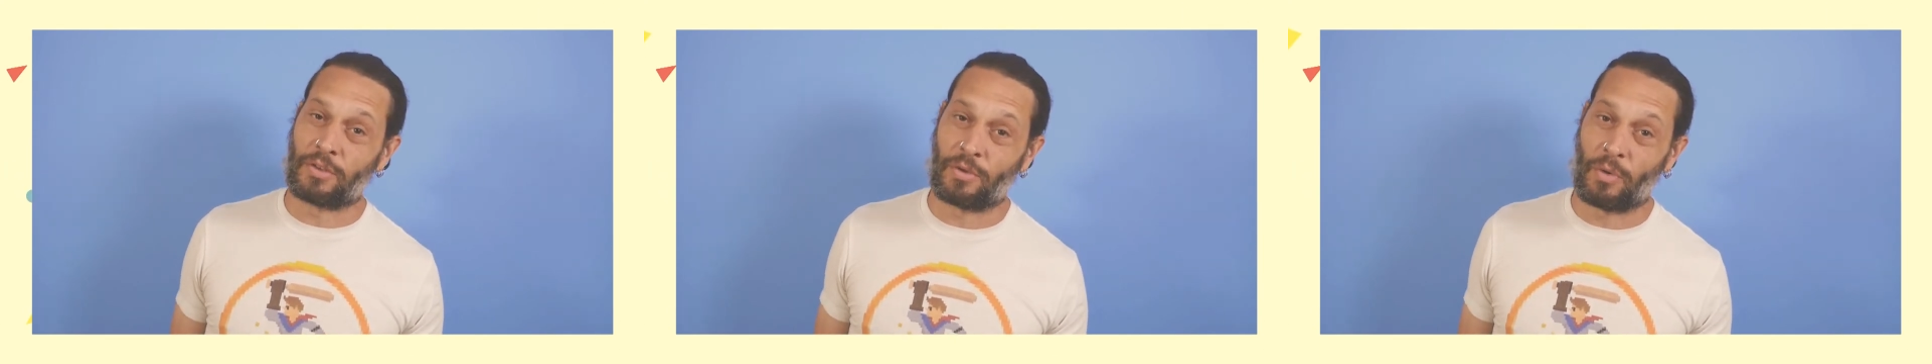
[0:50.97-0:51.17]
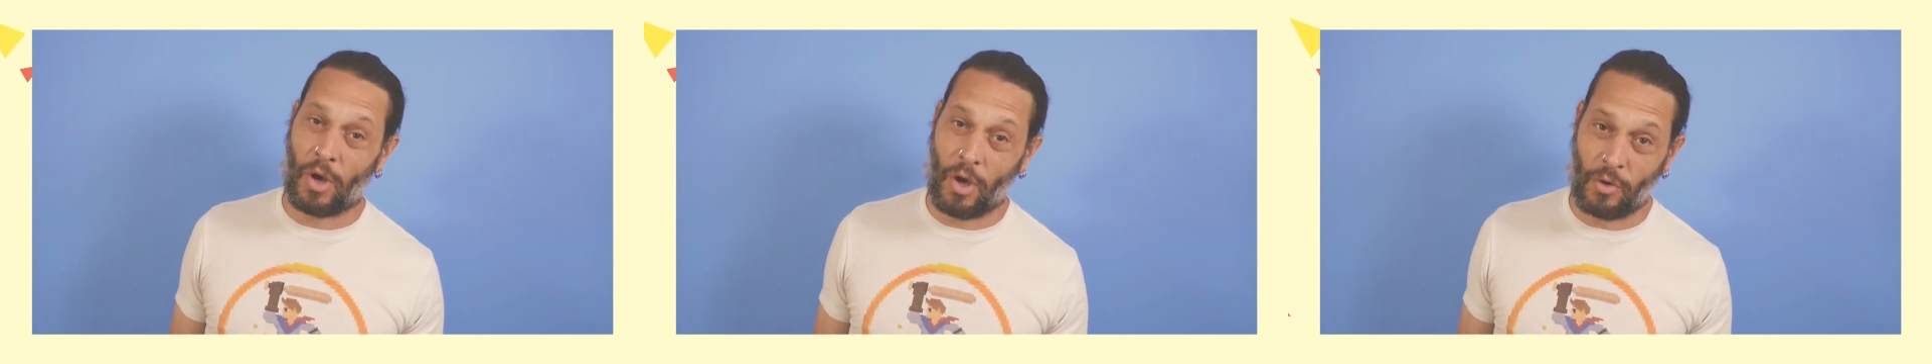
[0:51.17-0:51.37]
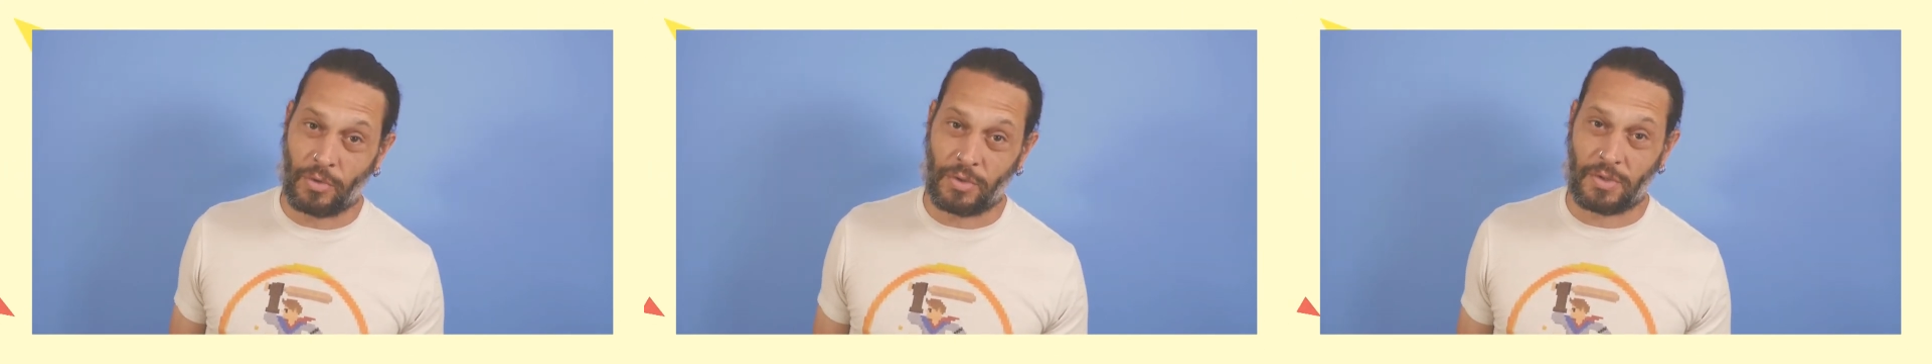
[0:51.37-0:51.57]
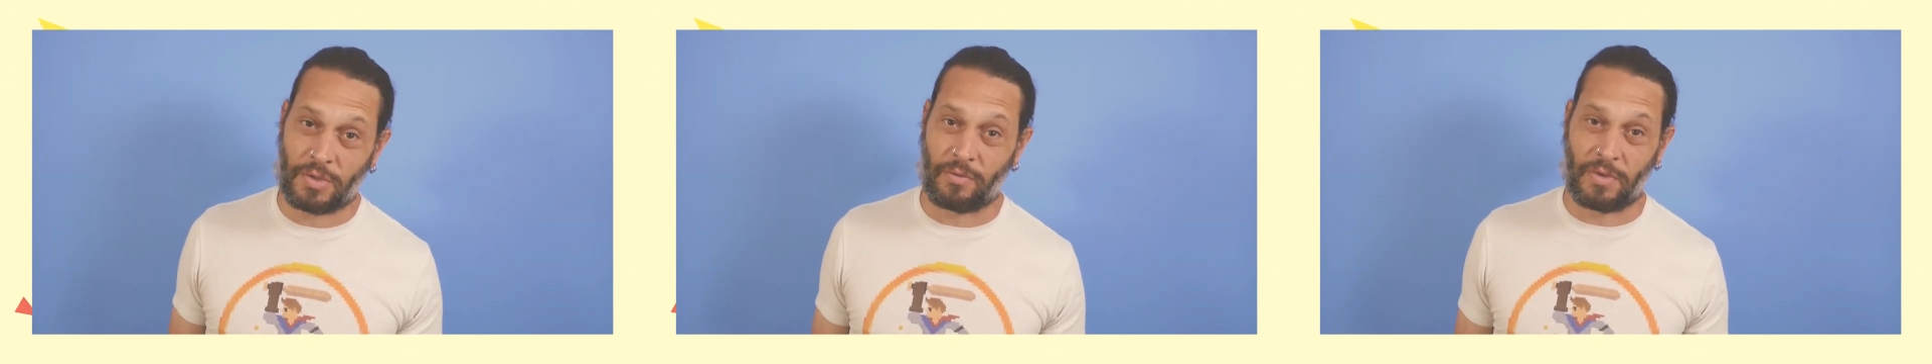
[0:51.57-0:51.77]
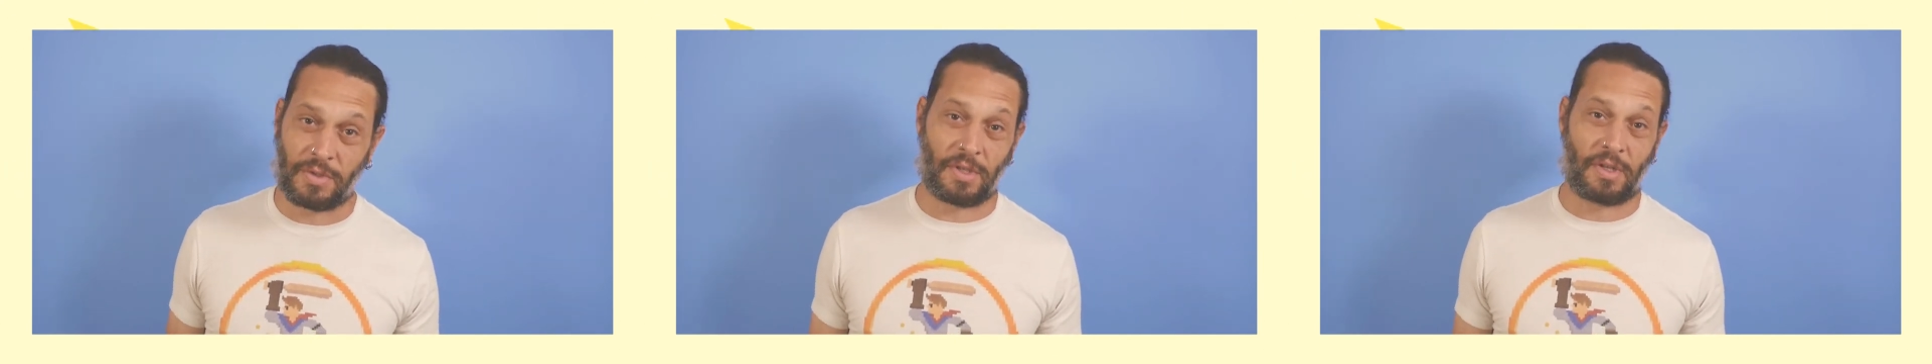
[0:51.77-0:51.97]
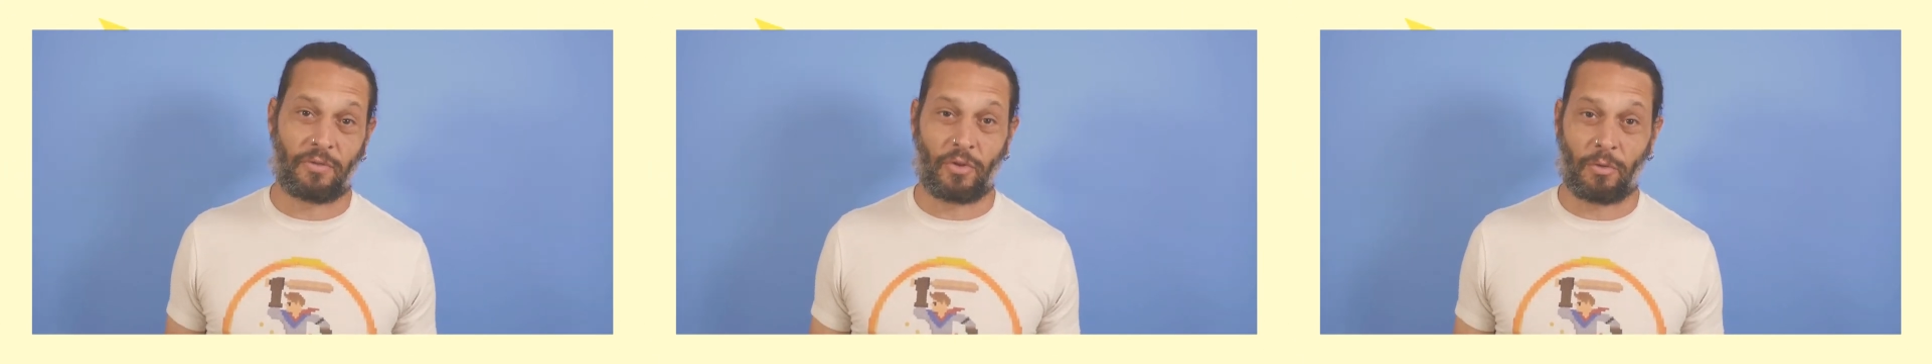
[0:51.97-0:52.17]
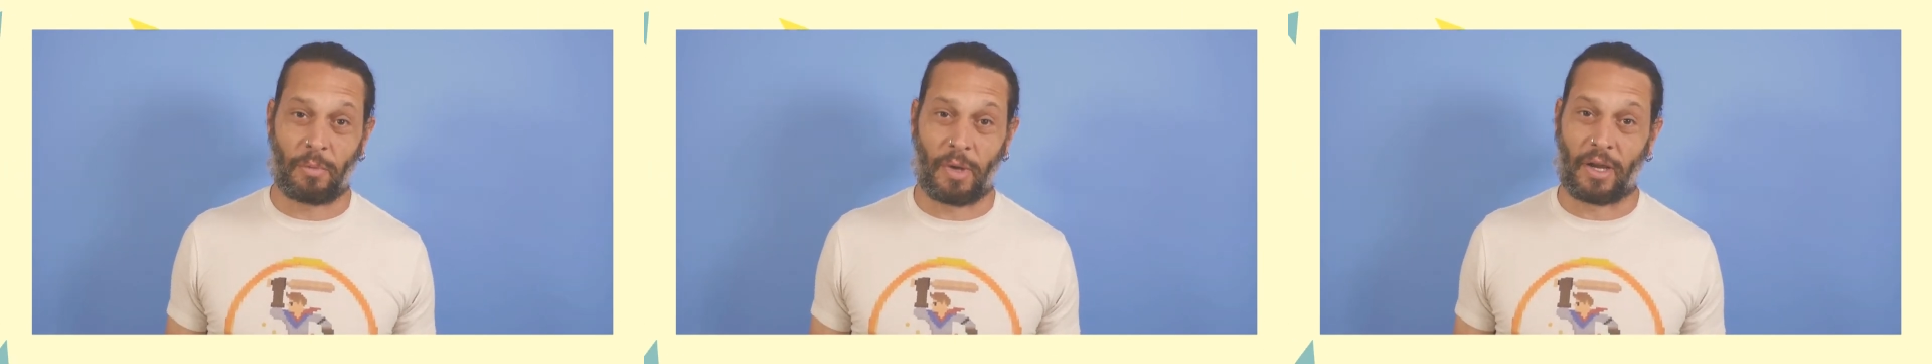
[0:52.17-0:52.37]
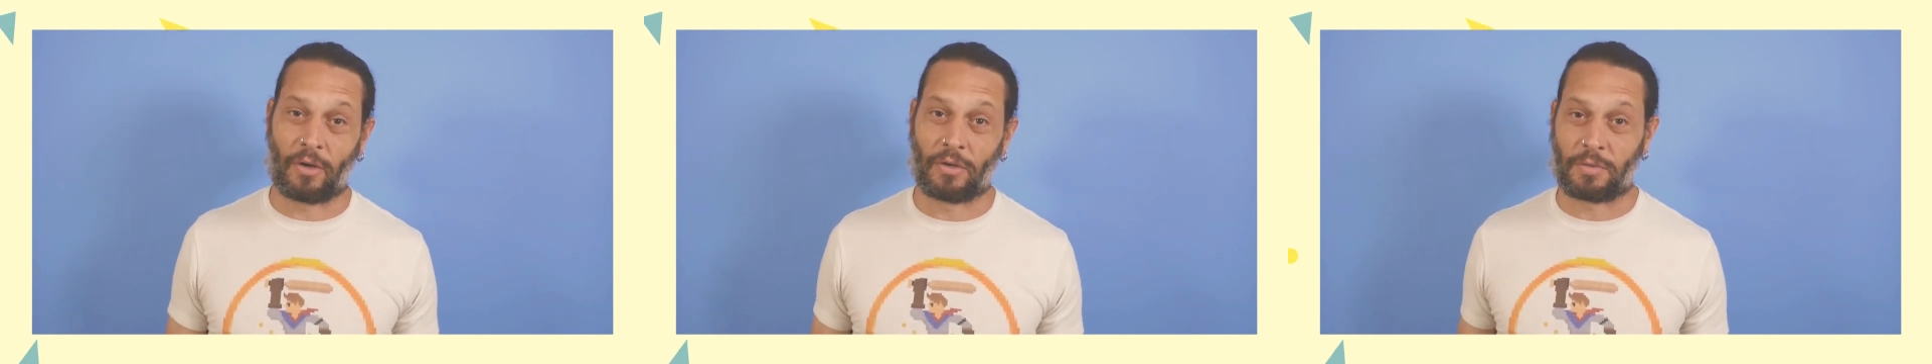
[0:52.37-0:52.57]
to host visiting
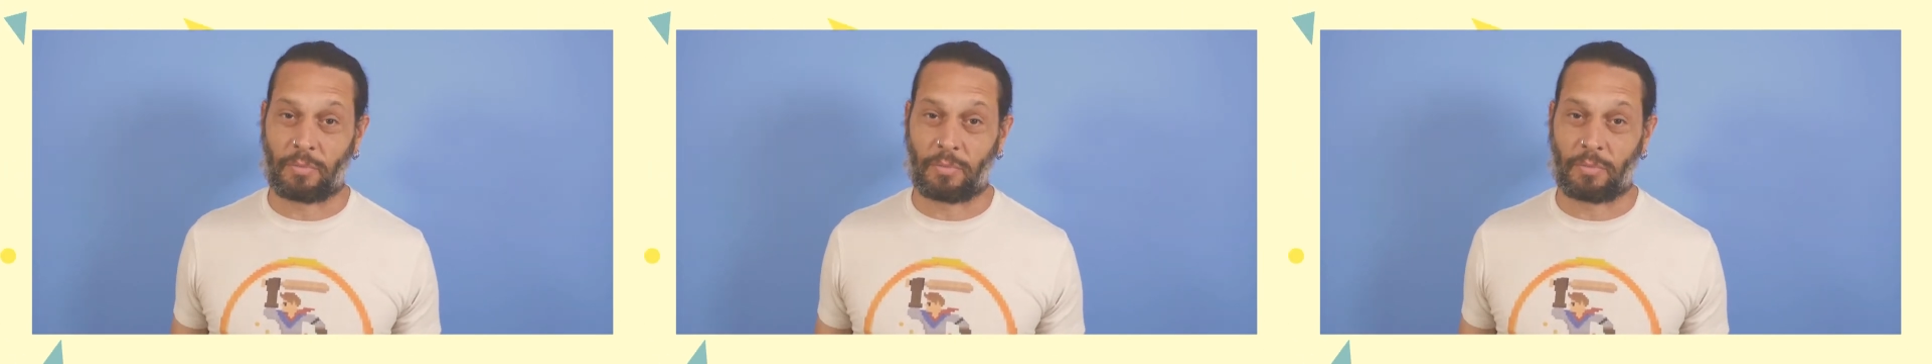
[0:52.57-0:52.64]
filmmakers,